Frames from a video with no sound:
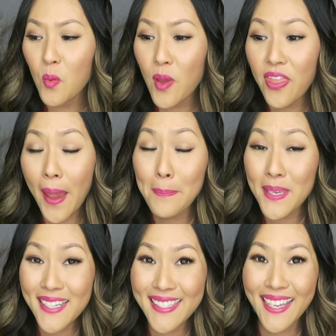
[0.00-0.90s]
with that
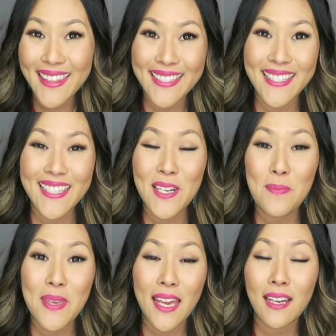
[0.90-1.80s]
being said, this is
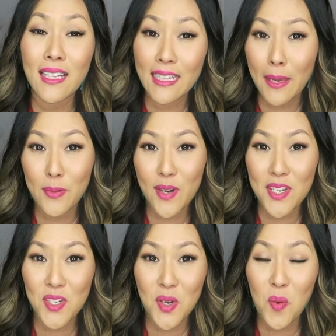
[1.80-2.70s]
gonna be a
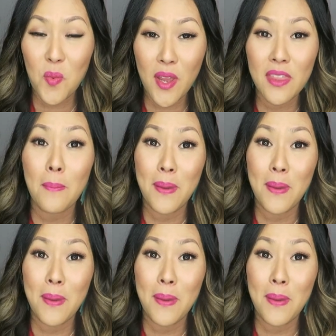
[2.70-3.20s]
collaboration with